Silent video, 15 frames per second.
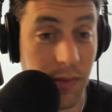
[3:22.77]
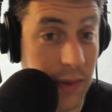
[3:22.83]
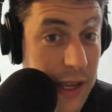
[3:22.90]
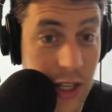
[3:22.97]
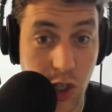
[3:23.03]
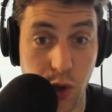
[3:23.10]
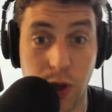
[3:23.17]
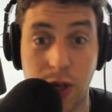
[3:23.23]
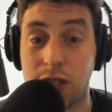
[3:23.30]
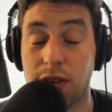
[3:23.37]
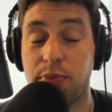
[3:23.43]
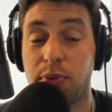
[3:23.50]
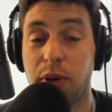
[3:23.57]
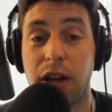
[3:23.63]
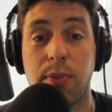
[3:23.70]
injuries
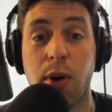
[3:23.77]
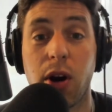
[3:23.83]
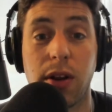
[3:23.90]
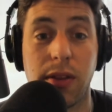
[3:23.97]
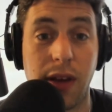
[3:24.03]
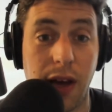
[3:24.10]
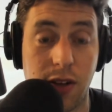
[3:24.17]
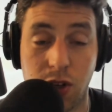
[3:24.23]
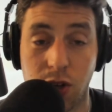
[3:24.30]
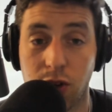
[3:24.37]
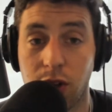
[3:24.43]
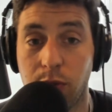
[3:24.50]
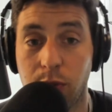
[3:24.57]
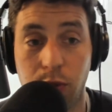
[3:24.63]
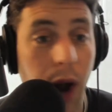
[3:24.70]
have played a part in that,
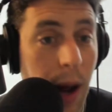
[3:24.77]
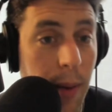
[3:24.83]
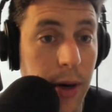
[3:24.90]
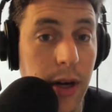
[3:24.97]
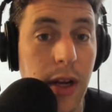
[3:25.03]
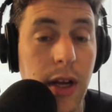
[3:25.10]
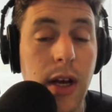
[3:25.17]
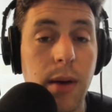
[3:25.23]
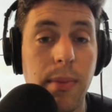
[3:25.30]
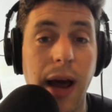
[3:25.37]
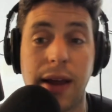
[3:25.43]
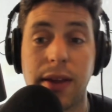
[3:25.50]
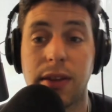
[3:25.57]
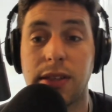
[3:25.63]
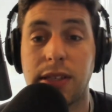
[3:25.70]
certainly with Robert
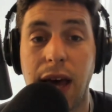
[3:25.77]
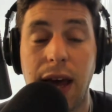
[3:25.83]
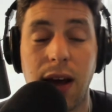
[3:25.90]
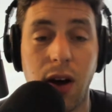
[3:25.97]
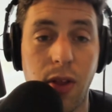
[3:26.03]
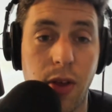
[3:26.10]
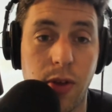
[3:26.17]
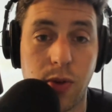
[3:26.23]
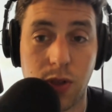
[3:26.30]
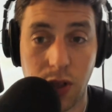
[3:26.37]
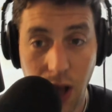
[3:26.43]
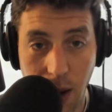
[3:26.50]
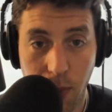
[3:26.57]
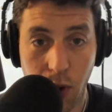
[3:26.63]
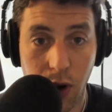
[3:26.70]
back in the day, although there's a
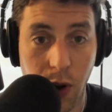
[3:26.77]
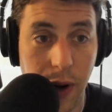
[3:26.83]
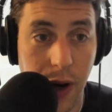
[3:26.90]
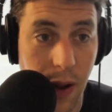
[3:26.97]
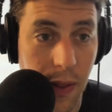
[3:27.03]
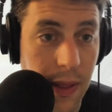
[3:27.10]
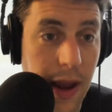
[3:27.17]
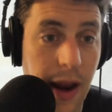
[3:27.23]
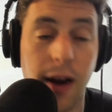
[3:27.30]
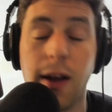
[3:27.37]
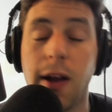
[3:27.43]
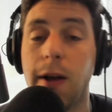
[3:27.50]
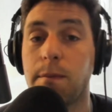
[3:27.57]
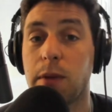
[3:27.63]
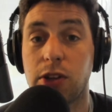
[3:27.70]
lot more going on there.
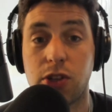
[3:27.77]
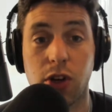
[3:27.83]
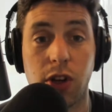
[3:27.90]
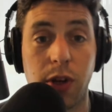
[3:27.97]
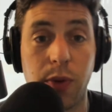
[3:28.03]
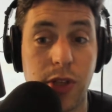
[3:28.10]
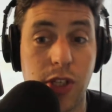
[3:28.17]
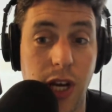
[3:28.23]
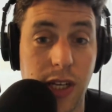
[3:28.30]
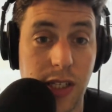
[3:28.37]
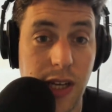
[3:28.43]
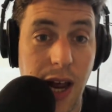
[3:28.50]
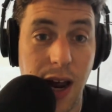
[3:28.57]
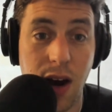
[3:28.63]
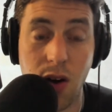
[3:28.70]
And certainly with
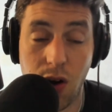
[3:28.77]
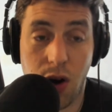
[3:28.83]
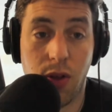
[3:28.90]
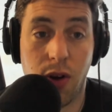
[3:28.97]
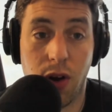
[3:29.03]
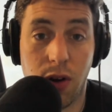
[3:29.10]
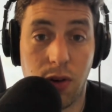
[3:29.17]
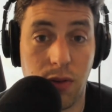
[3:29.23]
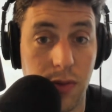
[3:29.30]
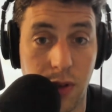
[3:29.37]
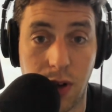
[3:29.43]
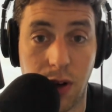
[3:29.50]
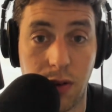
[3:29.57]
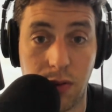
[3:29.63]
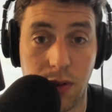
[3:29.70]
Chase now, although,
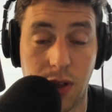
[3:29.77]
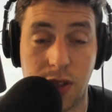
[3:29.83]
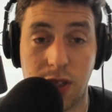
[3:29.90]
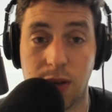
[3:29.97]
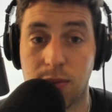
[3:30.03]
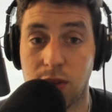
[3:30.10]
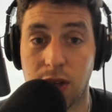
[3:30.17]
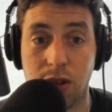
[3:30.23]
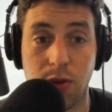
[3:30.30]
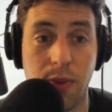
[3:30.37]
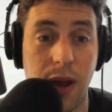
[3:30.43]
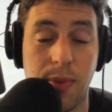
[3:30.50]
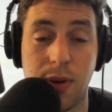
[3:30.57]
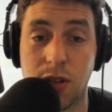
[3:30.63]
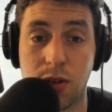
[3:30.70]
you know, it seems like there
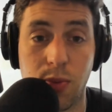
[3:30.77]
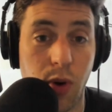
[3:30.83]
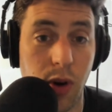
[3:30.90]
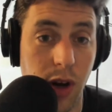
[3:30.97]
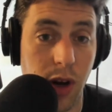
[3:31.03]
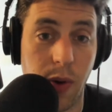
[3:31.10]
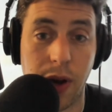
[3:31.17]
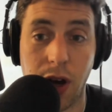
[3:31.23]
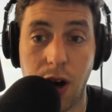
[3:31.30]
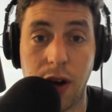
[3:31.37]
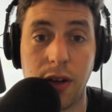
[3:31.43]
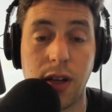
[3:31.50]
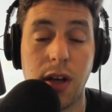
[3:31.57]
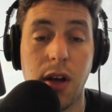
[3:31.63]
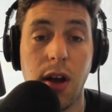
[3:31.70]
may be some more going
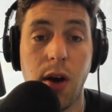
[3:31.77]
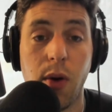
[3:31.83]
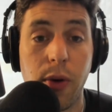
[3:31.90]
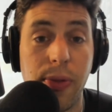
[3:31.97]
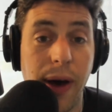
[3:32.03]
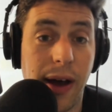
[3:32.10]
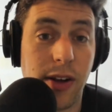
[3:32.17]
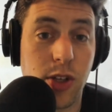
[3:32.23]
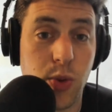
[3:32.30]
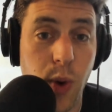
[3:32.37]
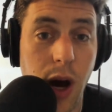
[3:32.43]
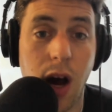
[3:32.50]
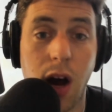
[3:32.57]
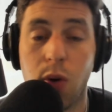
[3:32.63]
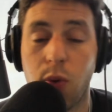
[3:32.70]
on with that as
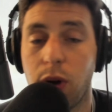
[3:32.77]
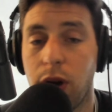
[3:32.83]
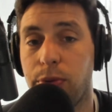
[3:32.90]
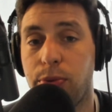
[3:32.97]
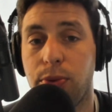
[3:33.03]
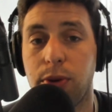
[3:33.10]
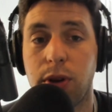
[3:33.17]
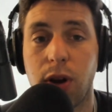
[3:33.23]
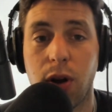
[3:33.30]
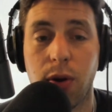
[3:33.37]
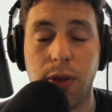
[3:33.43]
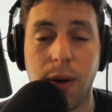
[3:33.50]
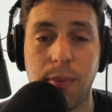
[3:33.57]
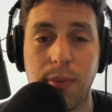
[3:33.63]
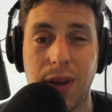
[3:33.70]
well, with, you
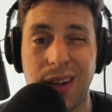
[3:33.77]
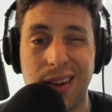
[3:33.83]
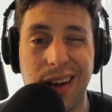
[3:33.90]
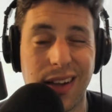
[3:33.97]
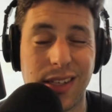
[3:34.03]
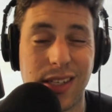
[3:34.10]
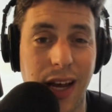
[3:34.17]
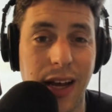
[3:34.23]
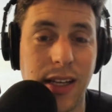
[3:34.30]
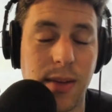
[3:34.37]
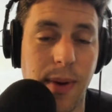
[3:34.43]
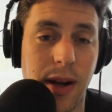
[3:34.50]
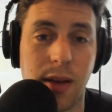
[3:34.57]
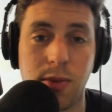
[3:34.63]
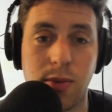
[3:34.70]
know, them being not psyched
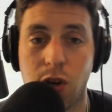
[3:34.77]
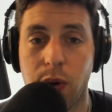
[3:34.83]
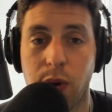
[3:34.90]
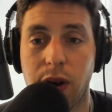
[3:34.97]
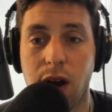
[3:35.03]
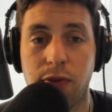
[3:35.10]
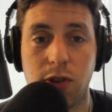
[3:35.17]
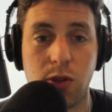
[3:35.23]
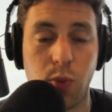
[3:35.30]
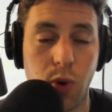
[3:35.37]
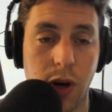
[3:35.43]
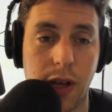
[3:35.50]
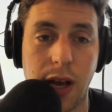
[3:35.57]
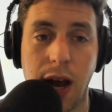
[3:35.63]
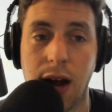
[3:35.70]
about him showing up for some
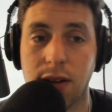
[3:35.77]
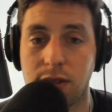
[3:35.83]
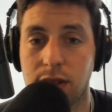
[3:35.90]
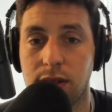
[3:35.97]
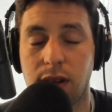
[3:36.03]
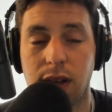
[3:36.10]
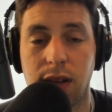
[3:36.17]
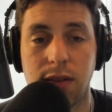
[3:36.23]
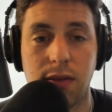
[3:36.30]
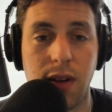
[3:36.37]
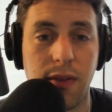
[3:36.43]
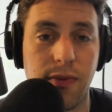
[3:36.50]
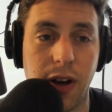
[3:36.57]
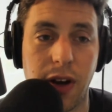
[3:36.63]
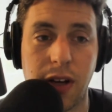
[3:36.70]
workouts
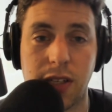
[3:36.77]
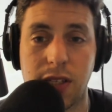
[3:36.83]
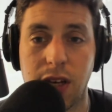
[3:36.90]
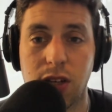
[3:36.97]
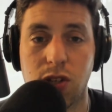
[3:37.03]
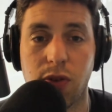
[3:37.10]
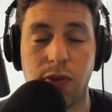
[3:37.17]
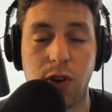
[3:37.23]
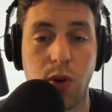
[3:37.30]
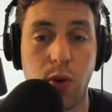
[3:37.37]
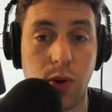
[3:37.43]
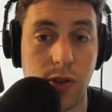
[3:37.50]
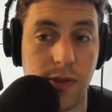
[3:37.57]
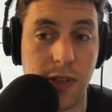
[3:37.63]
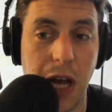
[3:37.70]
and various things over the
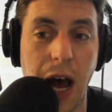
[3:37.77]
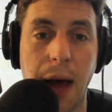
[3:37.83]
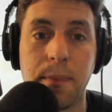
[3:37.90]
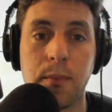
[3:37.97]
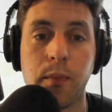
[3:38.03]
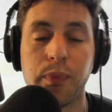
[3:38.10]
course of time.